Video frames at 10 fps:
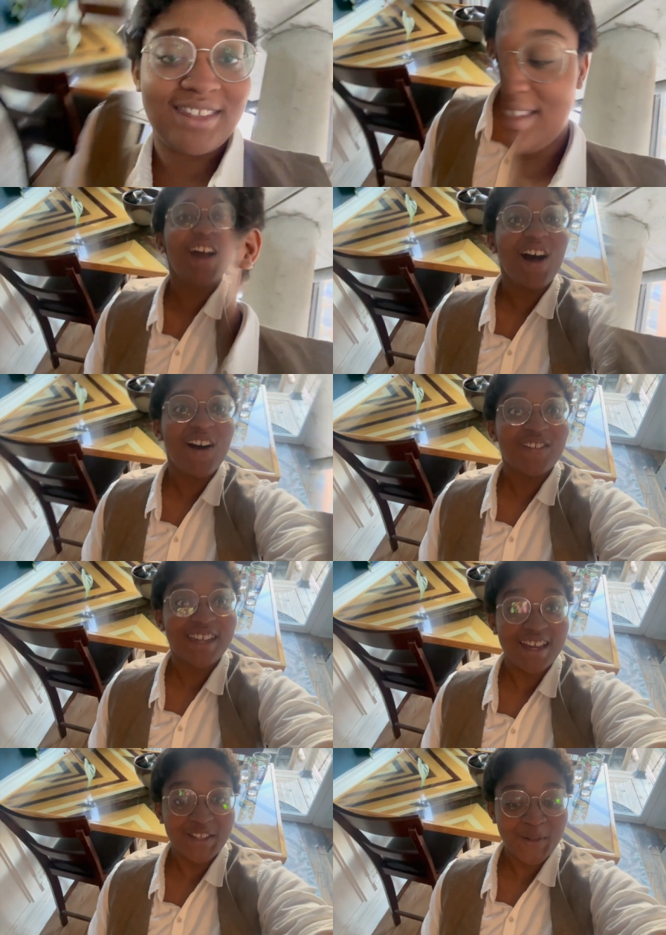Hey, y'all,
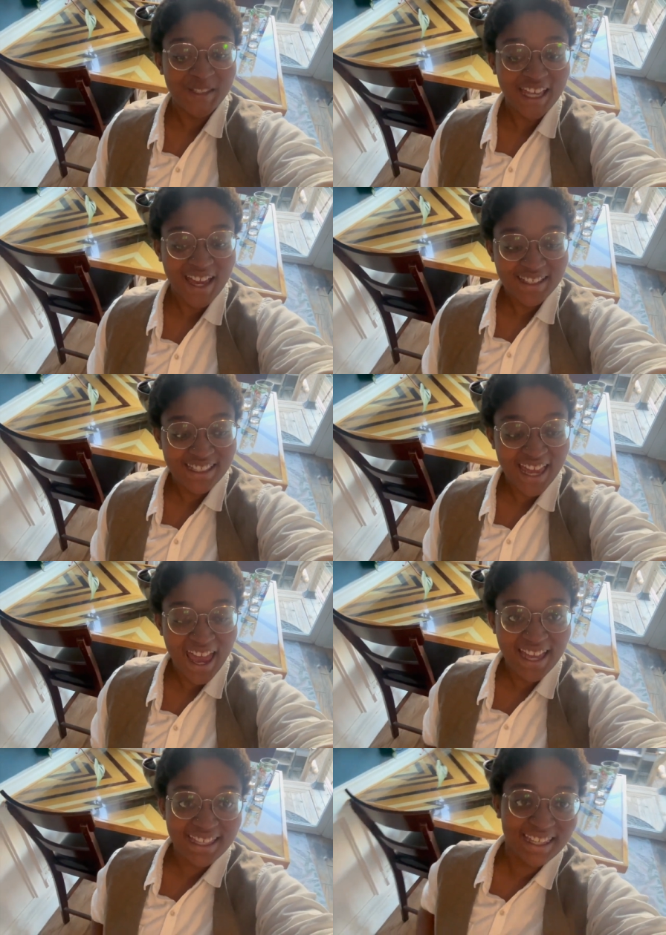guess who's at
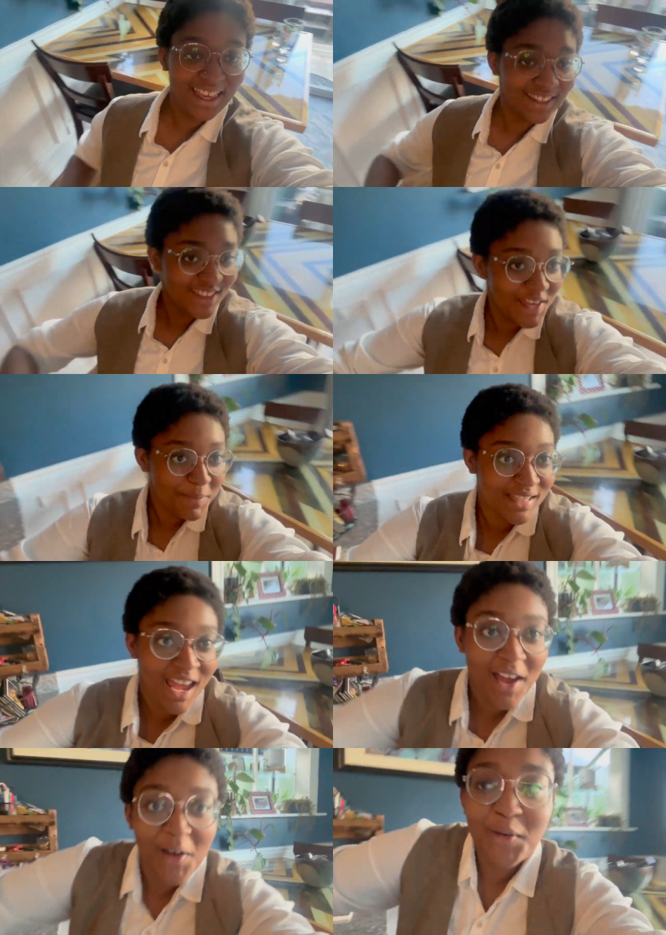dad in them's
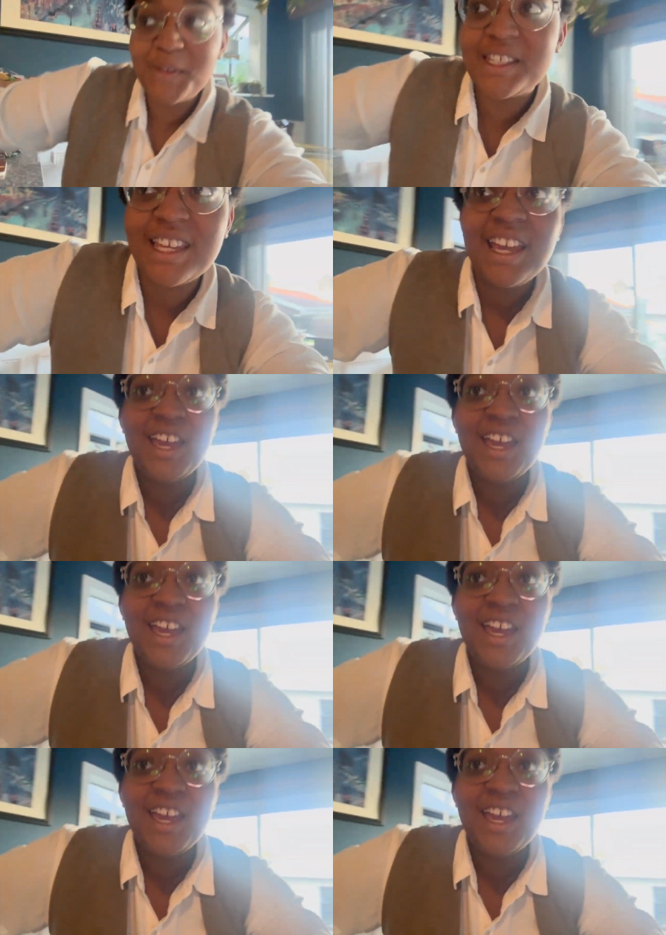house?